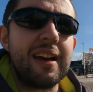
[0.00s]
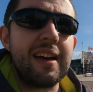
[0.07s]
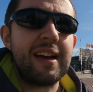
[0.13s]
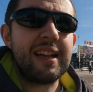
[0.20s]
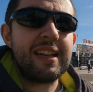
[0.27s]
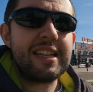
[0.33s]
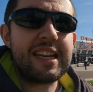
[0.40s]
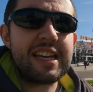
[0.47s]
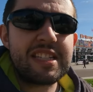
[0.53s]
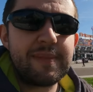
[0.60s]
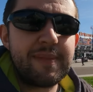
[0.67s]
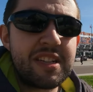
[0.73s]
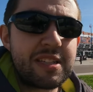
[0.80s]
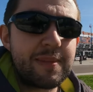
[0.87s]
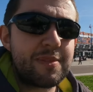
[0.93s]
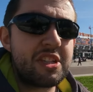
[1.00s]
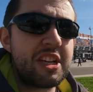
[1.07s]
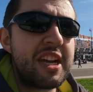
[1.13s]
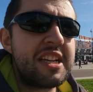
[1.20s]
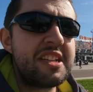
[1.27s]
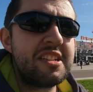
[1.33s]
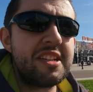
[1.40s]
There's actually been some
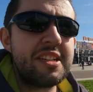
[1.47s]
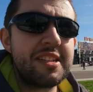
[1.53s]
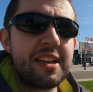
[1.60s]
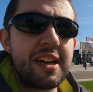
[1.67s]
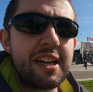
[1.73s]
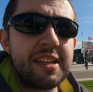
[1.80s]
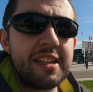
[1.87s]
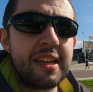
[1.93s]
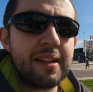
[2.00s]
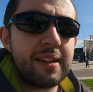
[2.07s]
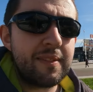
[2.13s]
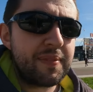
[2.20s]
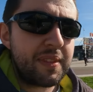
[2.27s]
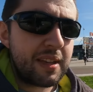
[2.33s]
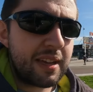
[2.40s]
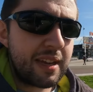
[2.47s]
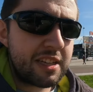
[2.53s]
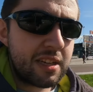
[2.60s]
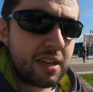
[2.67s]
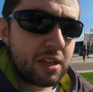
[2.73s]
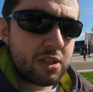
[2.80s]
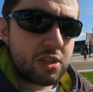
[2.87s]
changes done
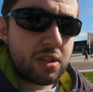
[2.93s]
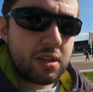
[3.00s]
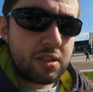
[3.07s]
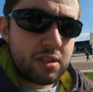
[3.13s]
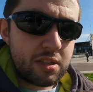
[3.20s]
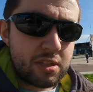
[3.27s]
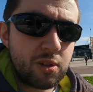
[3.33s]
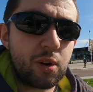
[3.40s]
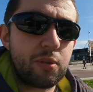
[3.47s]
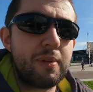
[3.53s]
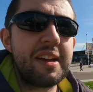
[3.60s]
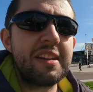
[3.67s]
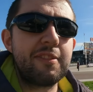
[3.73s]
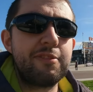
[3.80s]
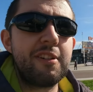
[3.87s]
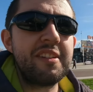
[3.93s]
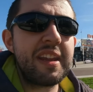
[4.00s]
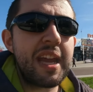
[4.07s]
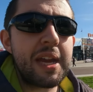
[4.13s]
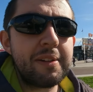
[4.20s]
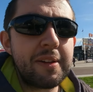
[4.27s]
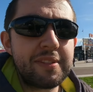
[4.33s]
sort of around the front
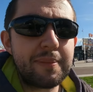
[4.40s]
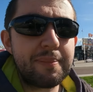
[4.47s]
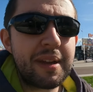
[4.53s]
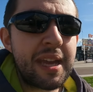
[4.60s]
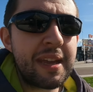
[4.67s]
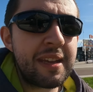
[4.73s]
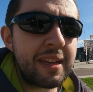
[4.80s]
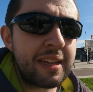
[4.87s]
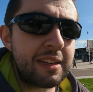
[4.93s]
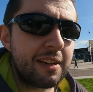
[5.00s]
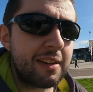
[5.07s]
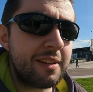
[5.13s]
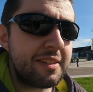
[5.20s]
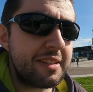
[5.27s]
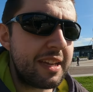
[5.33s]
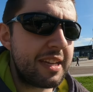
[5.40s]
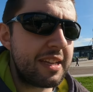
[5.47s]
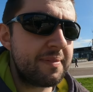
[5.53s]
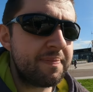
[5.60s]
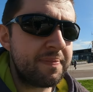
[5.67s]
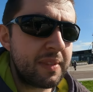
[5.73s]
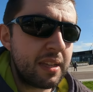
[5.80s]
area of the pier,
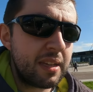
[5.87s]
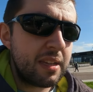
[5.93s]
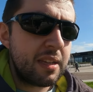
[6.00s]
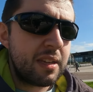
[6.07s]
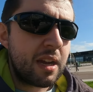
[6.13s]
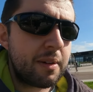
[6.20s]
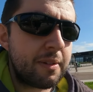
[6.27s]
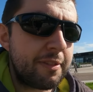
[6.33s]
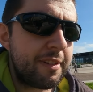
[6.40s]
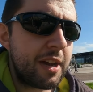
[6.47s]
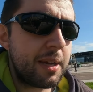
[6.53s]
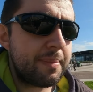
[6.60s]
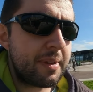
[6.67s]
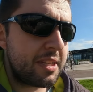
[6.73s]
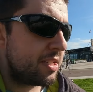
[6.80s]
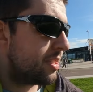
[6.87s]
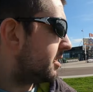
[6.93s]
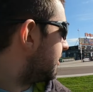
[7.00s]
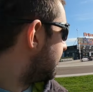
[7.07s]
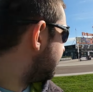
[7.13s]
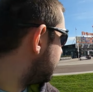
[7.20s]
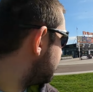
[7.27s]
including a refurbished
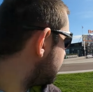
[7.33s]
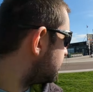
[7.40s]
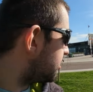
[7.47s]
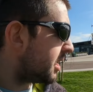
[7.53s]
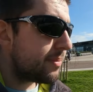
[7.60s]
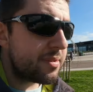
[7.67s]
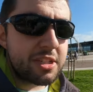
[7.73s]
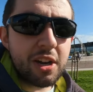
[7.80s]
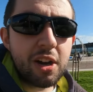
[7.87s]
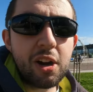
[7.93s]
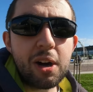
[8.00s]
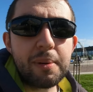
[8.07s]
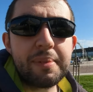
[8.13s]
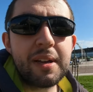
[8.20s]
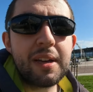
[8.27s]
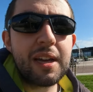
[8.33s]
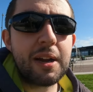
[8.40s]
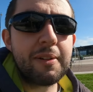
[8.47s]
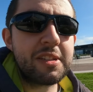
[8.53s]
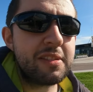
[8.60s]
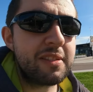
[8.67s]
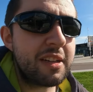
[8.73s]
fish and chip shop,
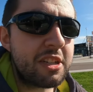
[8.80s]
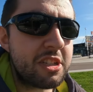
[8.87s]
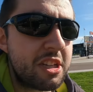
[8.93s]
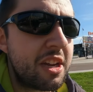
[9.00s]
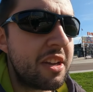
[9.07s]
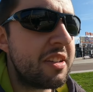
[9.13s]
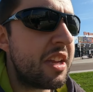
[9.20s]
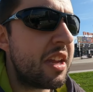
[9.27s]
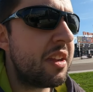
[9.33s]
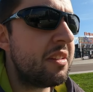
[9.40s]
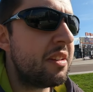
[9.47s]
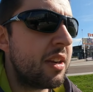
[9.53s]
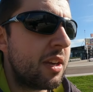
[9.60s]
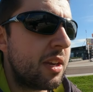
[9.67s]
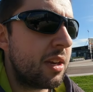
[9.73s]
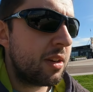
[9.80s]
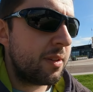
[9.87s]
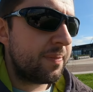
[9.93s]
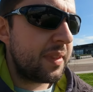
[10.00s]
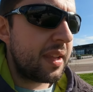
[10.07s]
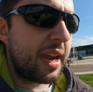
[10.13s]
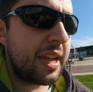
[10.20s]
which I'm going to show you,
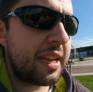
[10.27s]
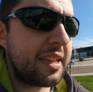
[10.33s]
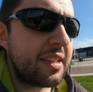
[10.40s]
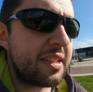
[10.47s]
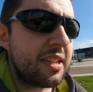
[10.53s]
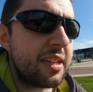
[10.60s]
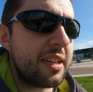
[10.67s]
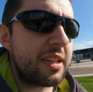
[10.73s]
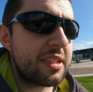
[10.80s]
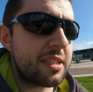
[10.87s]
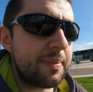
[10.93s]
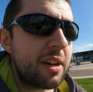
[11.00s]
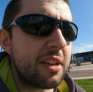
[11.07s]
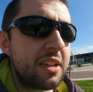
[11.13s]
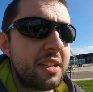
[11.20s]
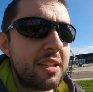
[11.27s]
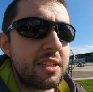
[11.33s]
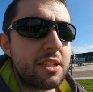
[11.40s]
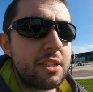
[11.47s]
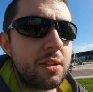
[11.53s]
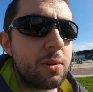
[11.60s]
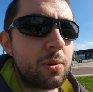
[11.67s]
and some other
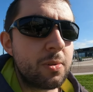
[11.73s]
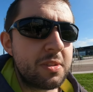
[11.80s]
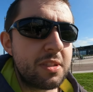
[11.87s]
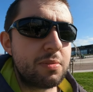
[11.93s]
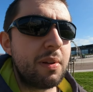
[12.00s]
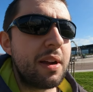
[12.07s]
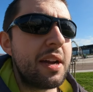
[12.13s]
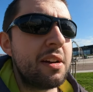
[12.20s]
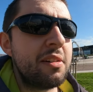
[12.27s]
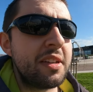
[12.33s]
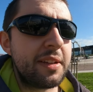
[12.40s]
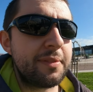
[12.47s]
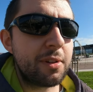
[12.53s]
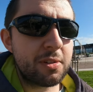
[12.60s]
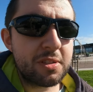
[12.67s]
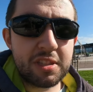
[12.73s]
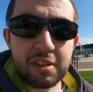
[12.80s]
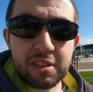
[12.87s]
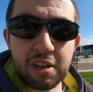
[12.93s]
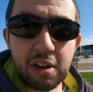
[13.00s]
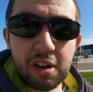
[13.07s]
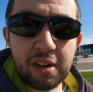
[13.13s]
stalls as well. You've
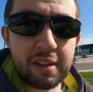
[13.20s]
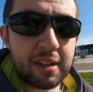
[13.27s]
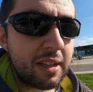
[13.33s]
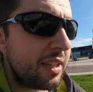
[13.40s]
also got